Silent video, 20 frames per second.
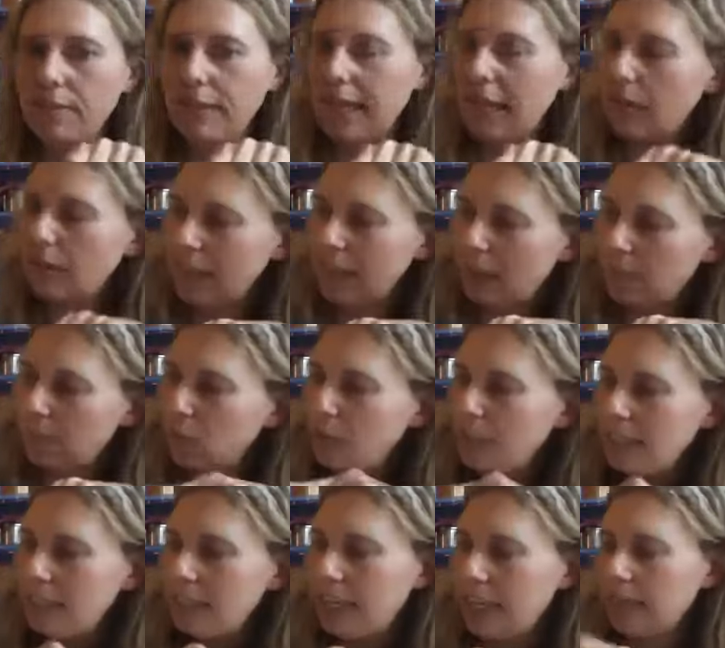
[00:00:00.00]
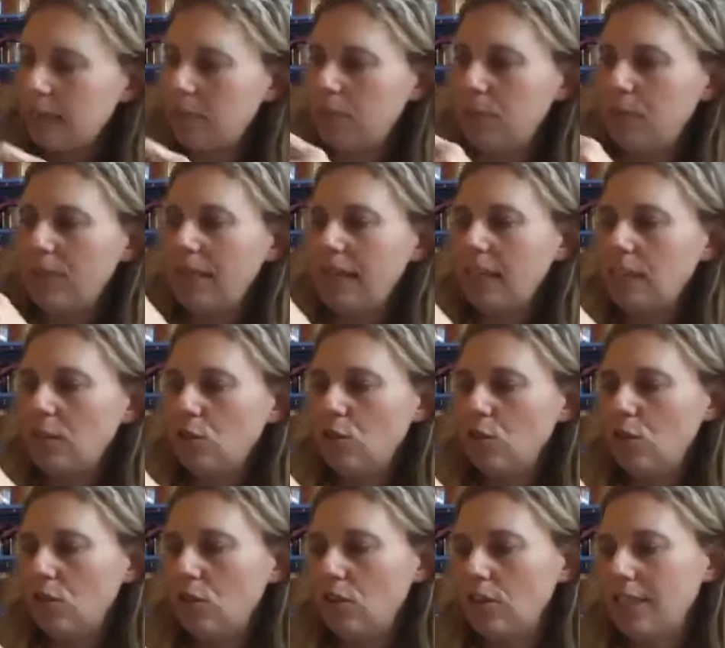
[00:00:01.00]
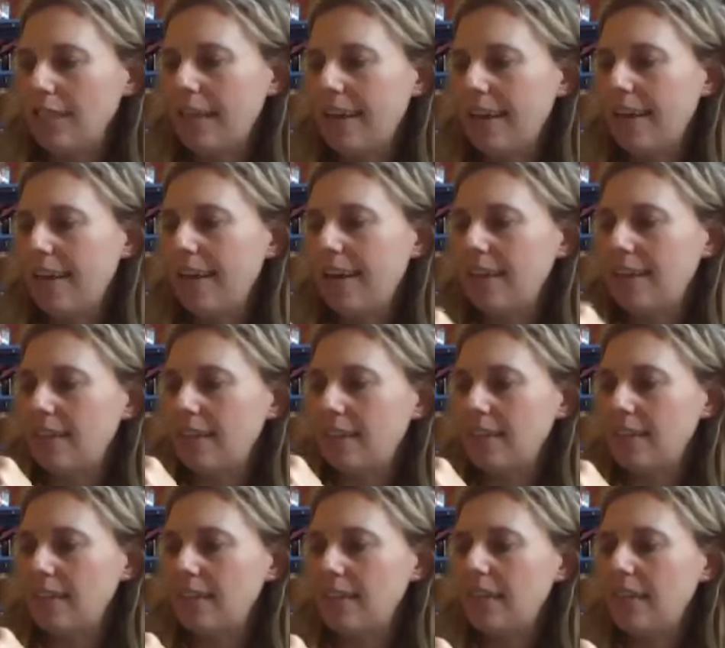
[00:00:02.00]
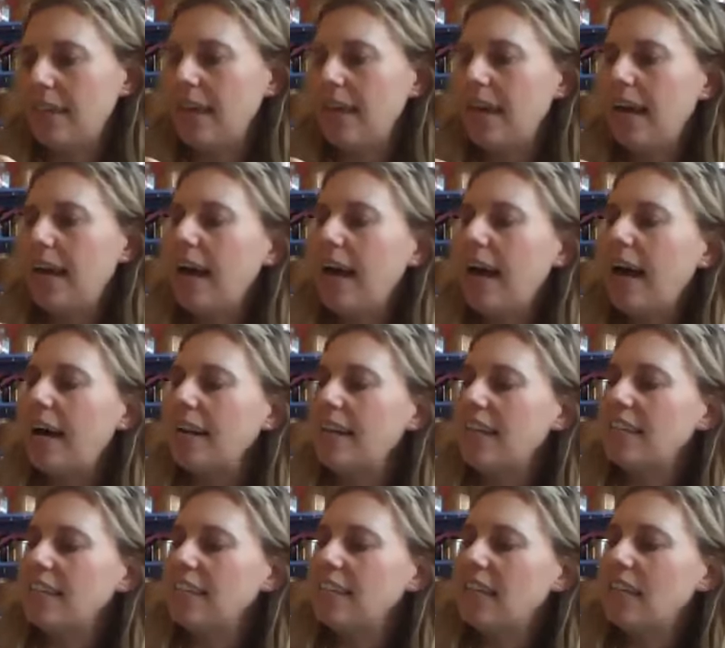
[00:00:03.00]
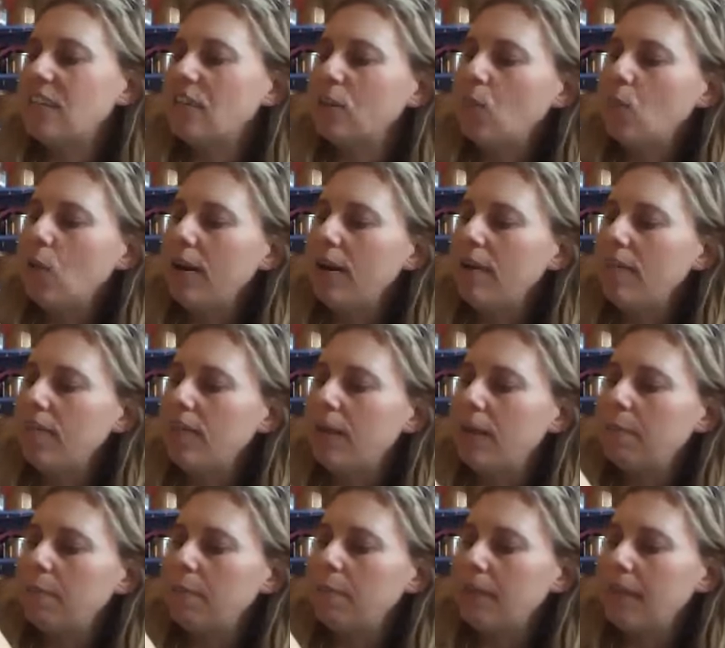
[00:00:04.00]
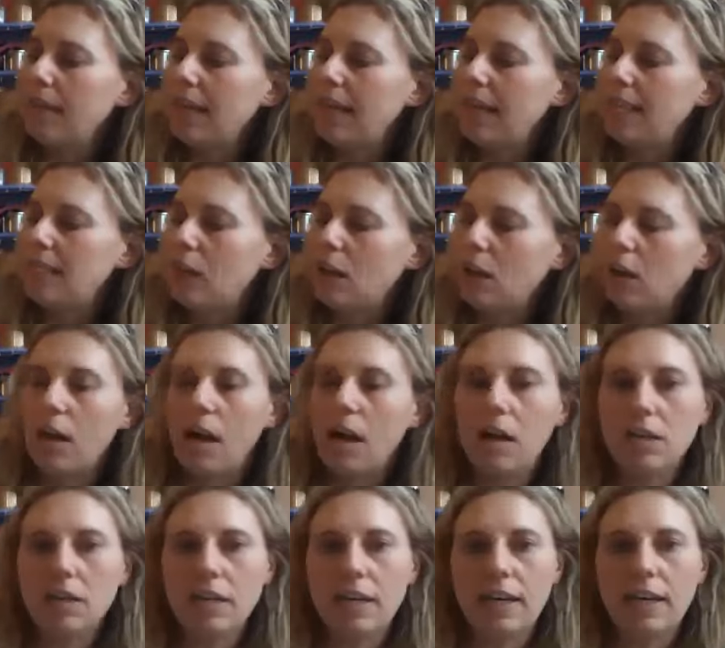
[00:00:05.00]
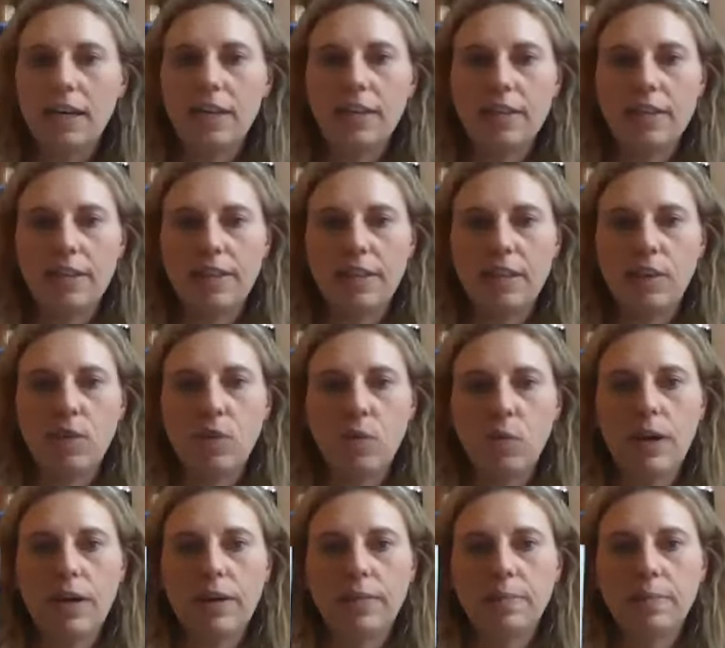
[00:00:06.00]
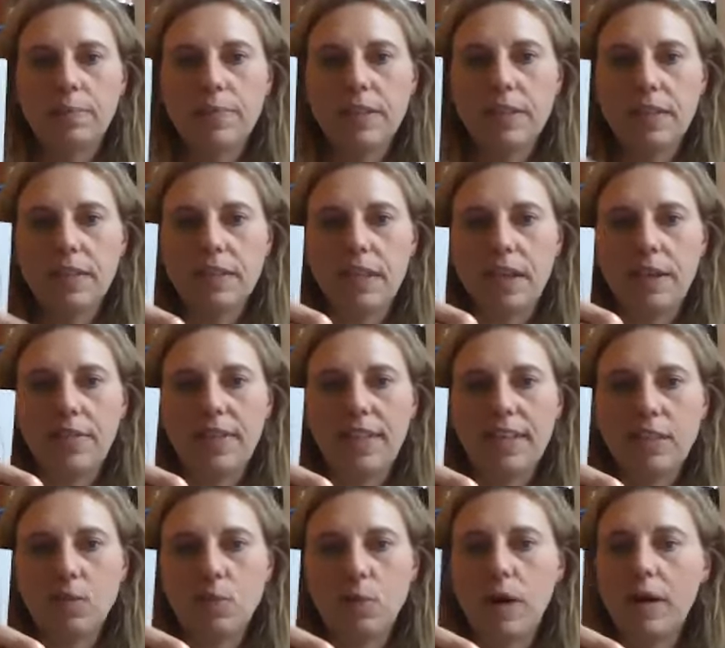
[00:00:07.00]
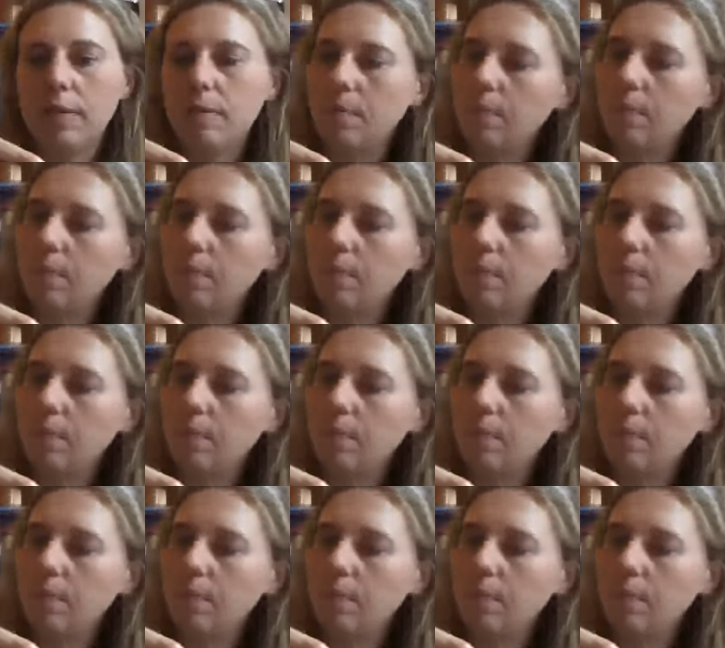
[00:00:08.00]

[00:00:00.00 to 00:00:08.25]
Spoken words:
they? Because they're pointing. But these are called hands. And you can see that one of them is longer than the other one. So this one